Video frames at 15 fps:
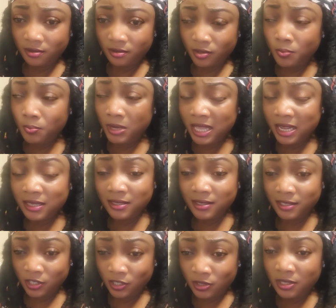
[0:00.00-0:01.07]
to make that
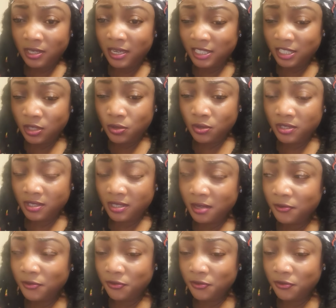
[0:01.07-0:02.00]
decision and letting yourself